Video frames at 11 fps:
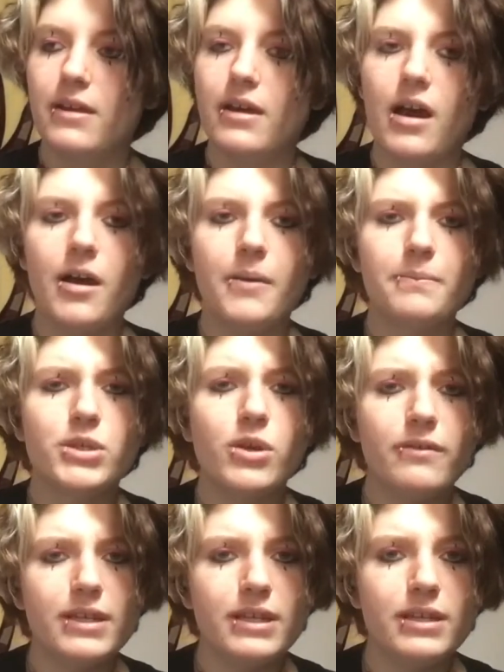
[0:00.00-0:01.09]
Do you have
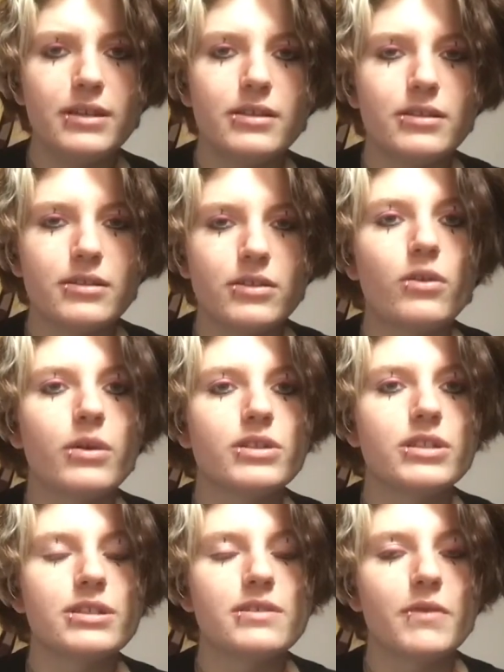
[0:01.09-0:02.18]
any
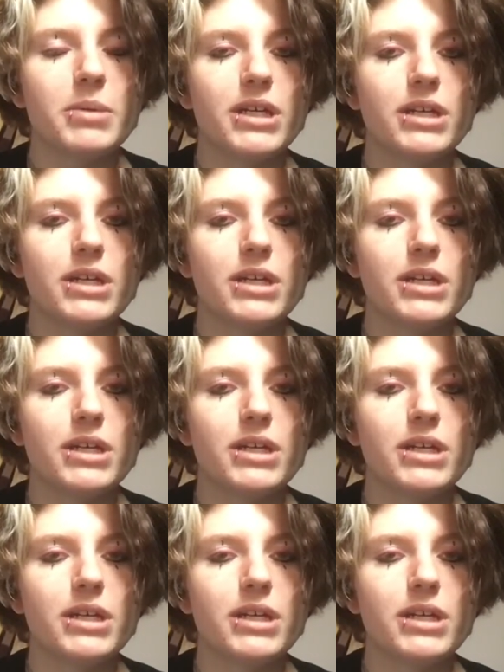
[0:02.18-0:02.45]
questions for me?